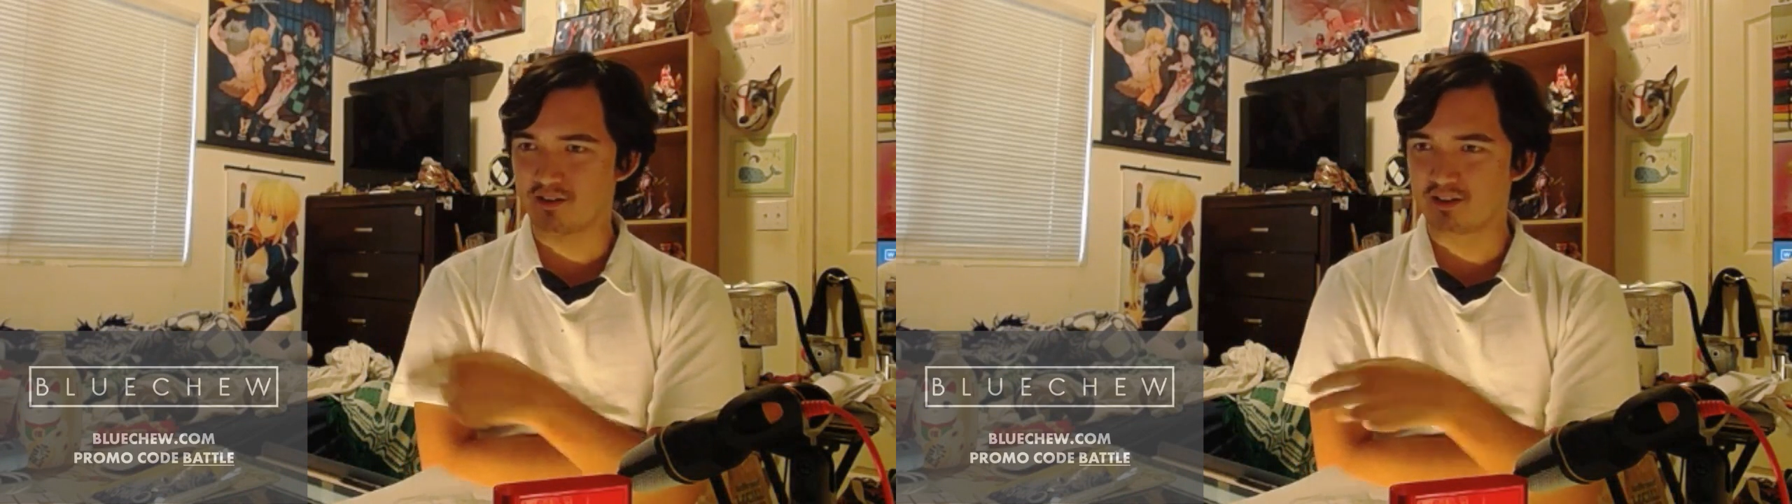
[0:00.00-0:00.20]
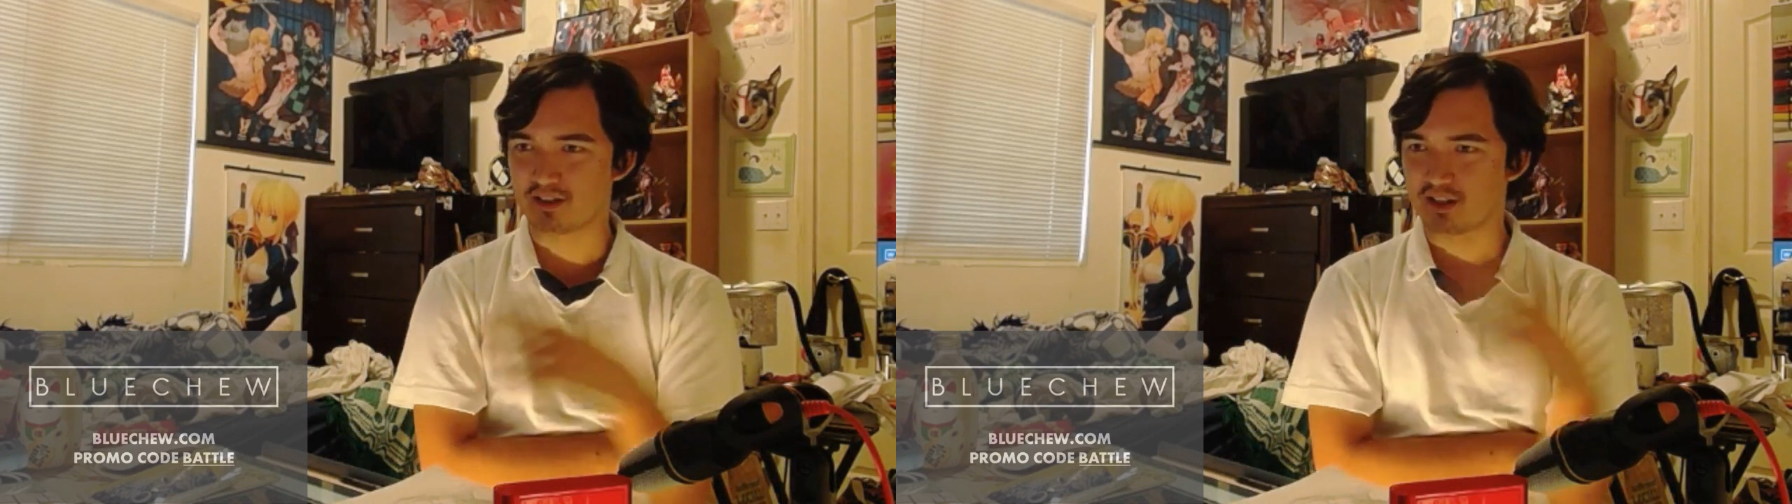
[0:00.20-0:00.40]

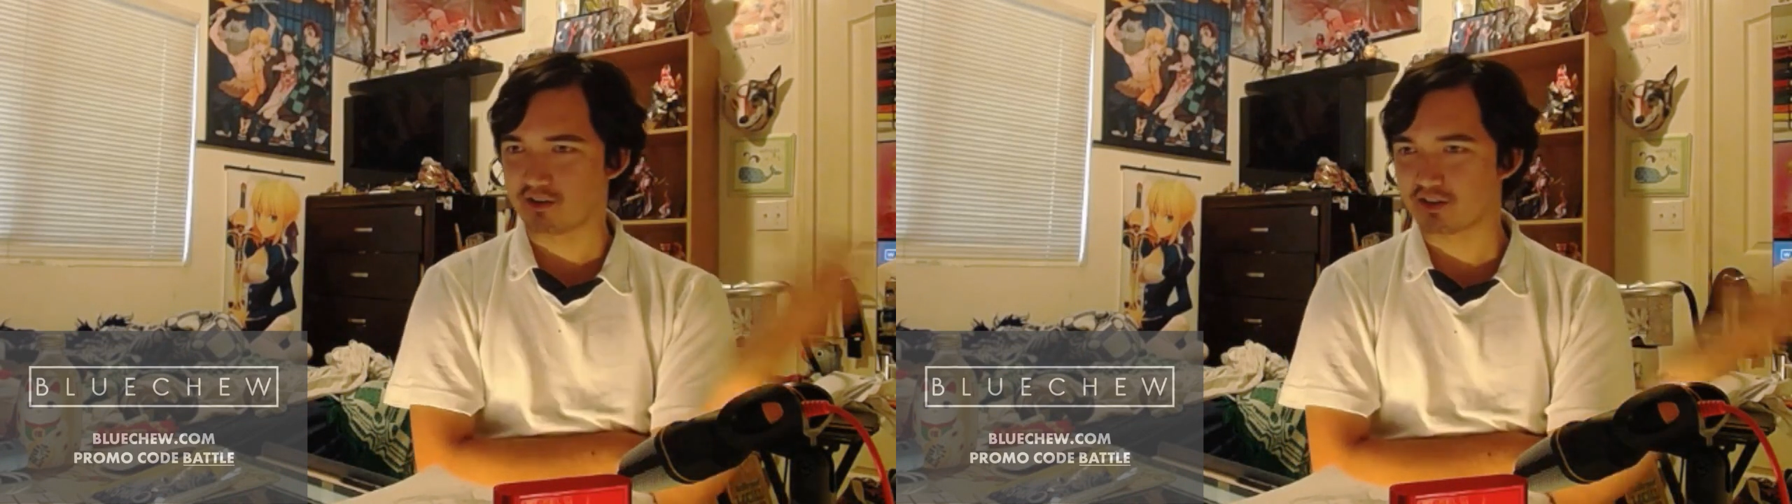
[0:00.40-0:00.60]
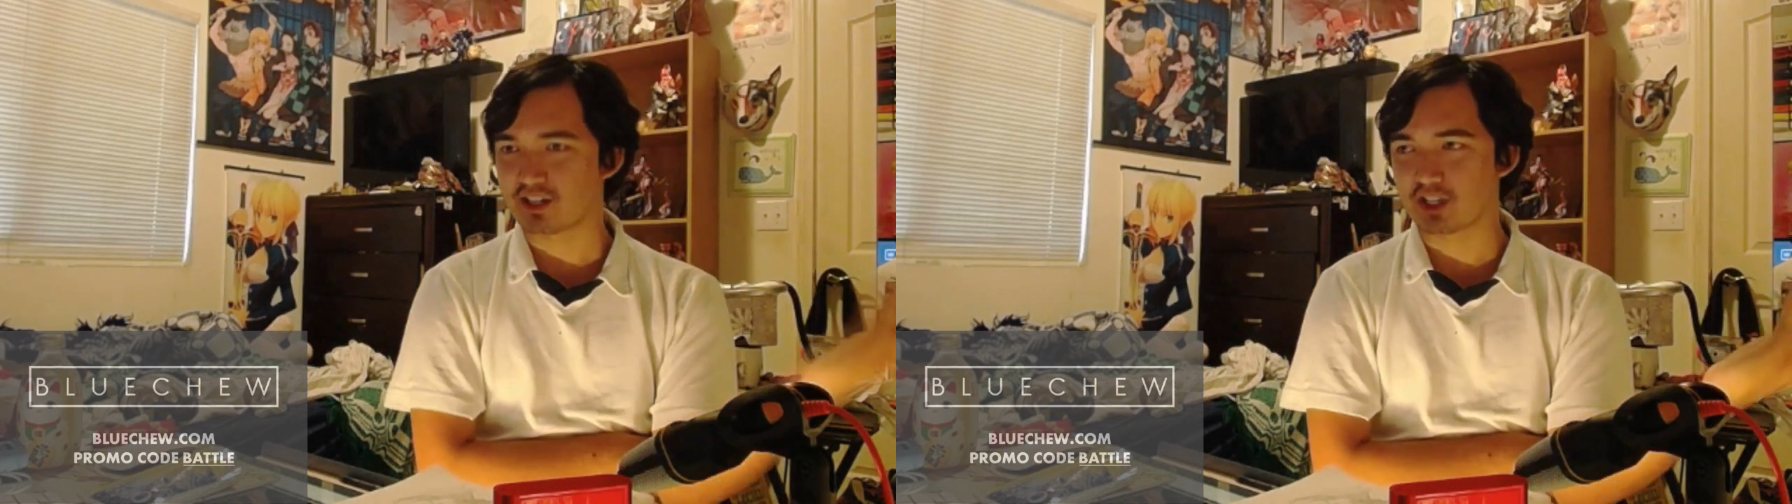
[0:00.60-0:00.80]
or does the
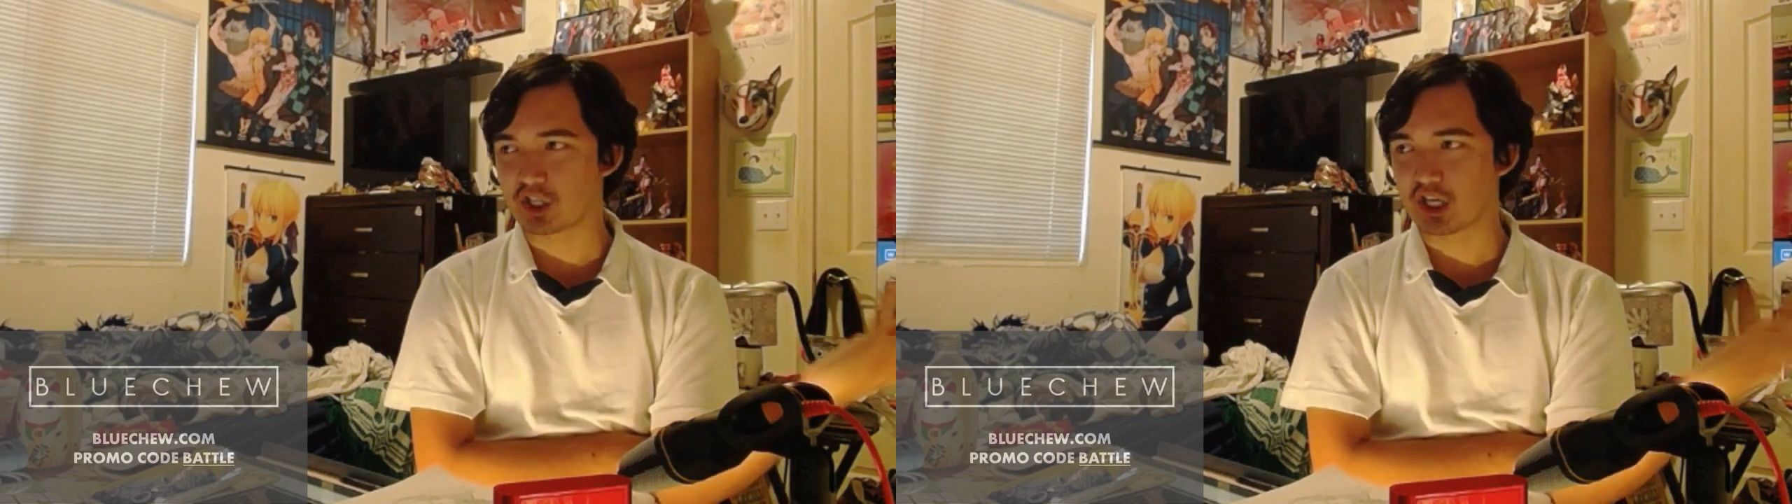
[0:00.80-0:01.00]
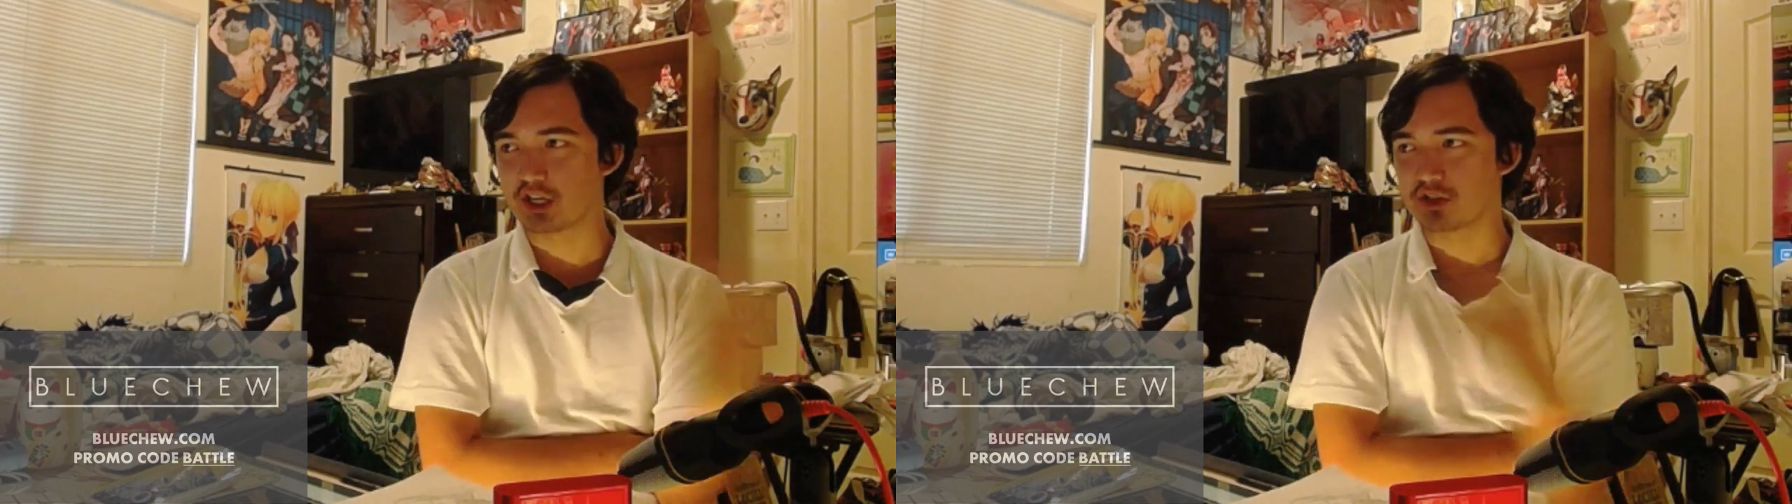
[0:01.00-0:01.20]
art style
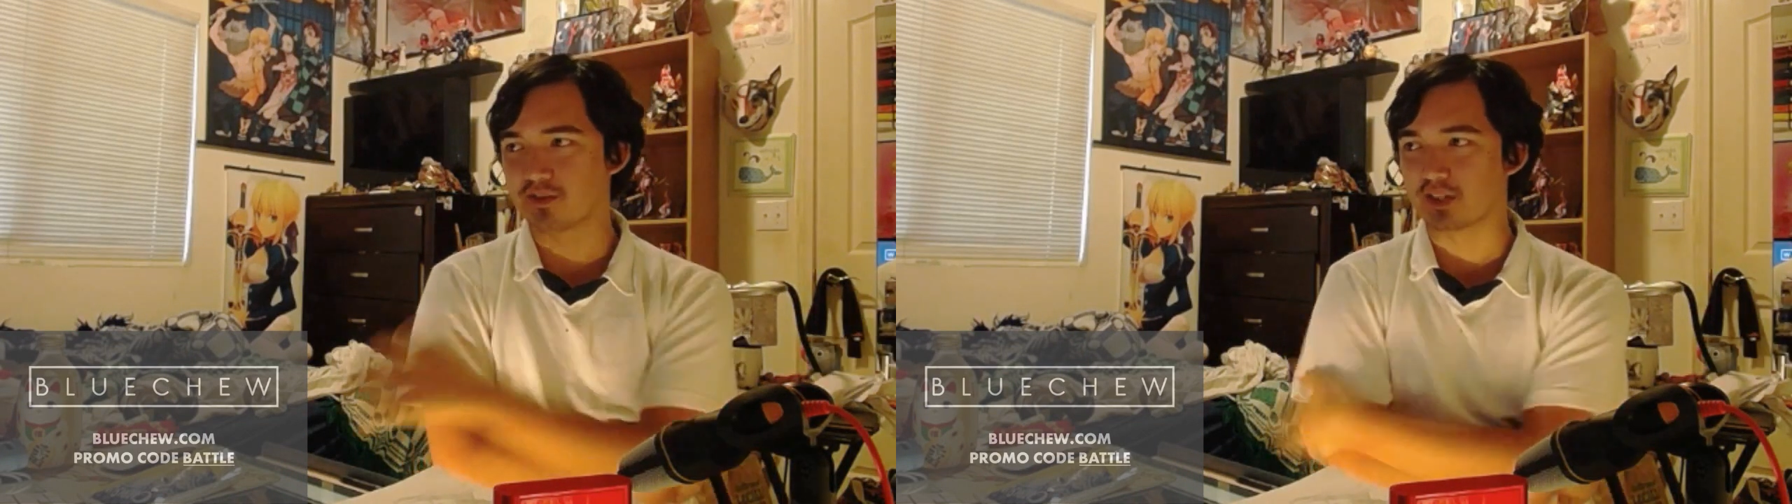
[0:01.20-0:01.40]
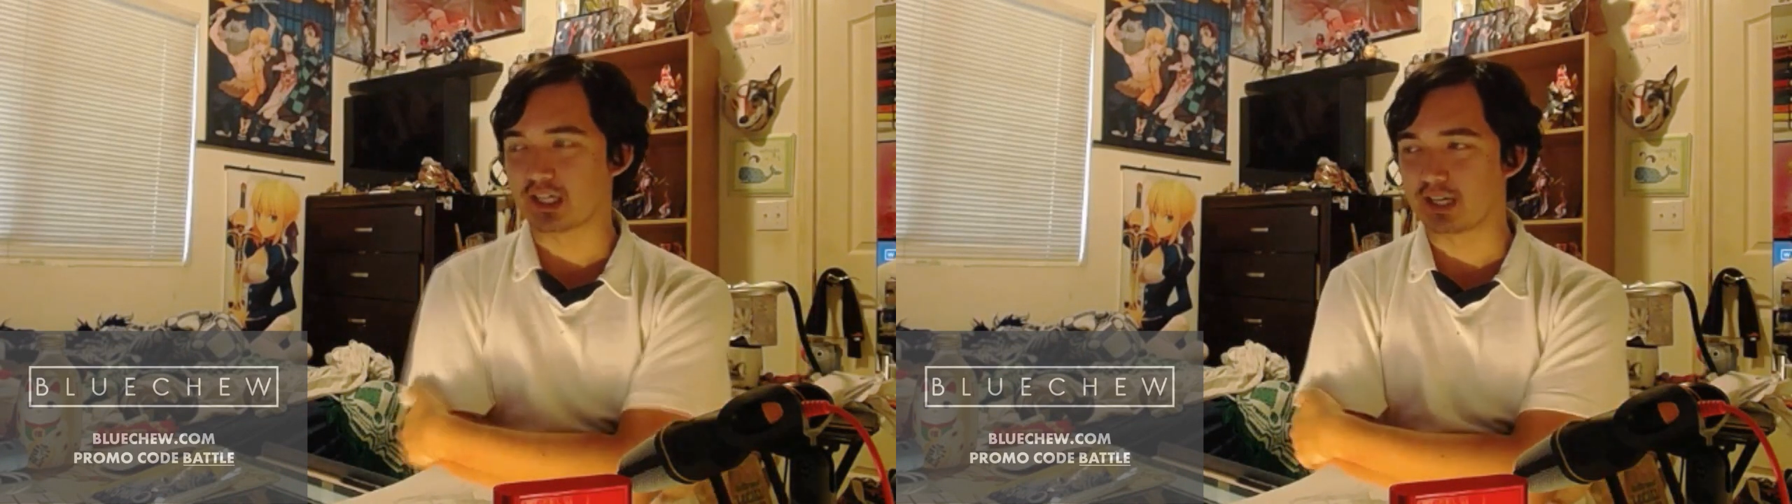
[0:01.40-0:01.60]
change over time?